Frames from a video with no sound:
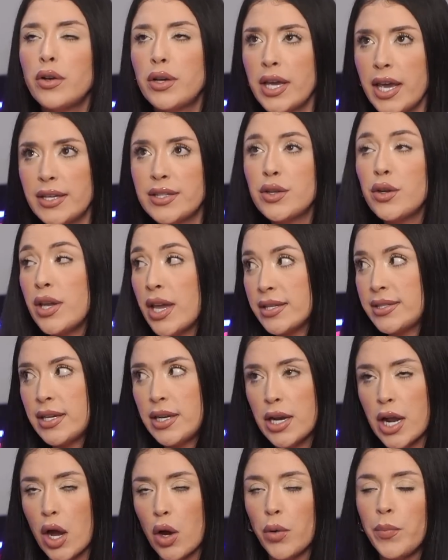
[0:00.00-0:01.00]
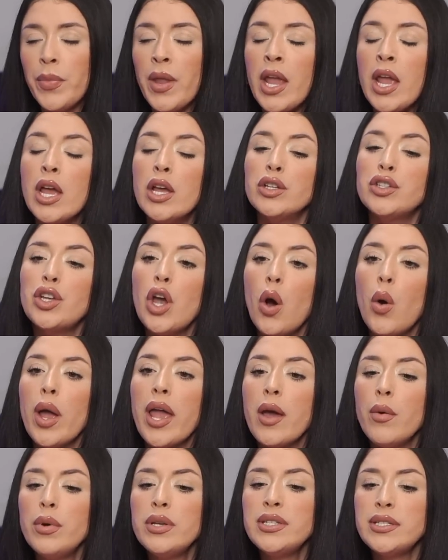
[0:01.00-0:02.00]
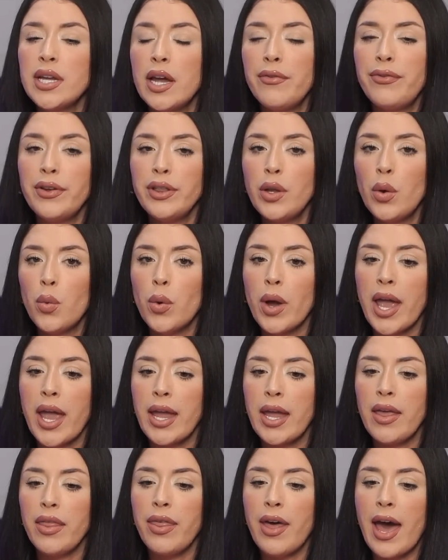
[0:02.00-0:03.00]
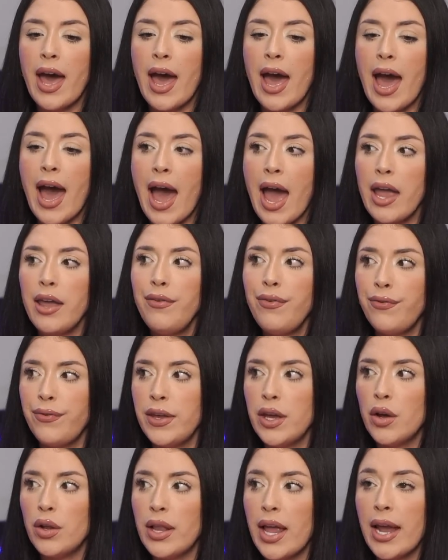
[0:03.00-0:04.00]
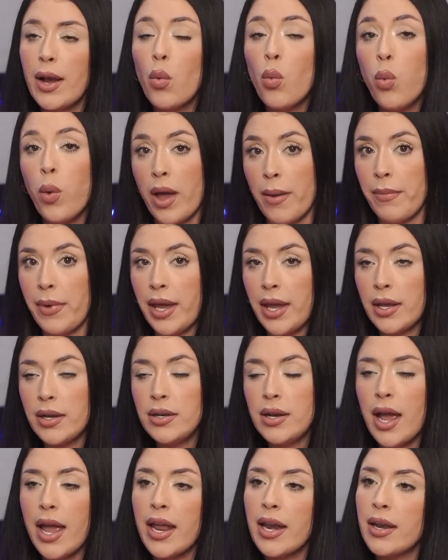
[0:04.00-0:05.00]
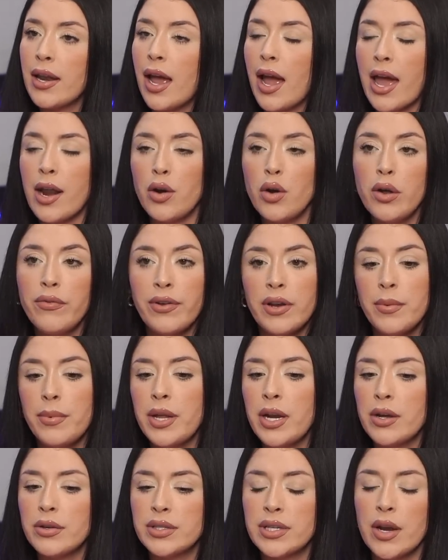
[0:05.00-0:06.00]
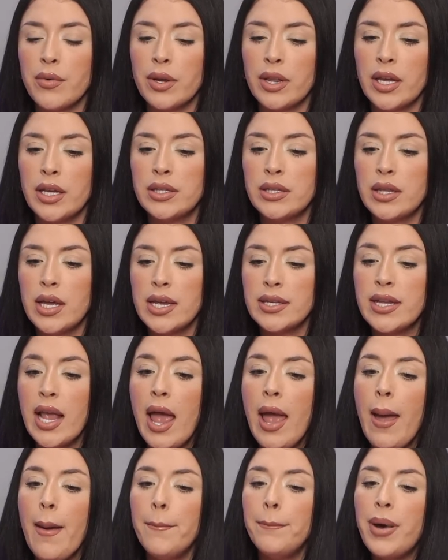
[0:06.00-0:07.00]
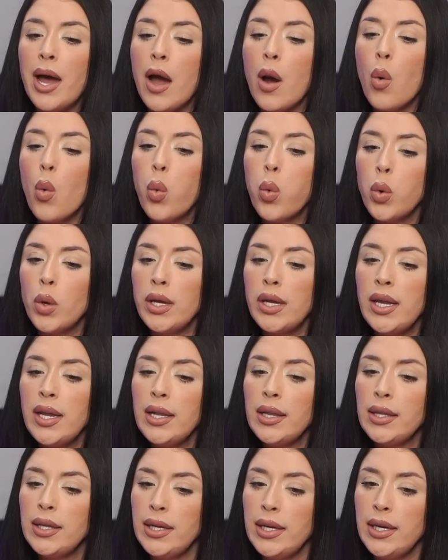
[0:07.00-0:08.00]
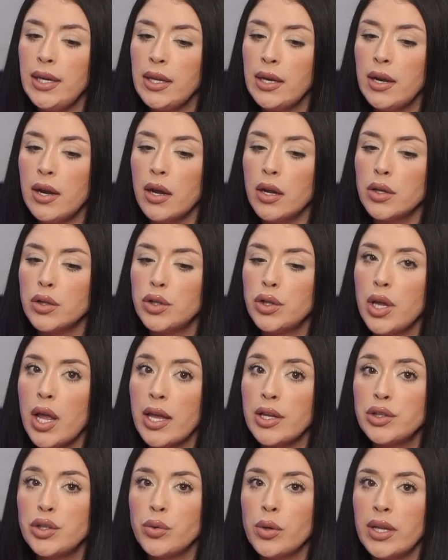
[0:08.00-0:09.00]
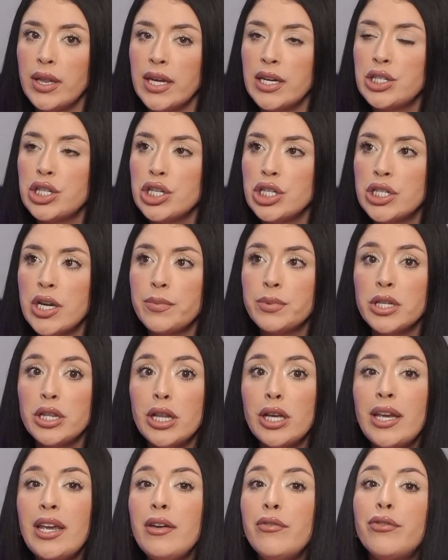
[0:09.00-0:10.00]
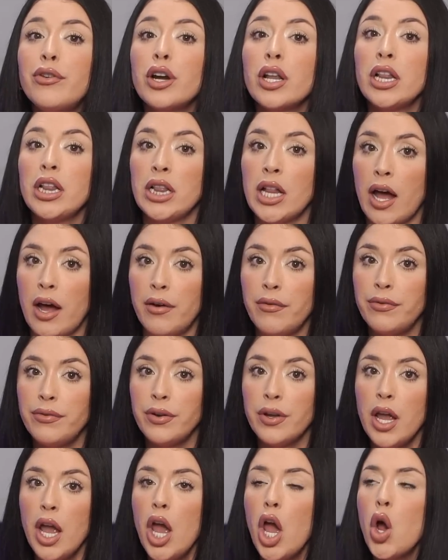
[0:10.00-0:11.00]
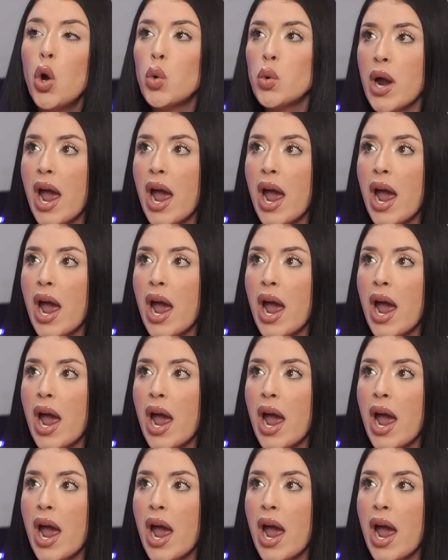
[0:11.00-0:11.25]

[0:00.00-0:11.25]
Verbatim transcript: Okay, so yes and no. Uh. So it was tough in the way that I feel like women, and I don't know if anybody else can relate to this, but we lead into relationships looking for love mm-hmm.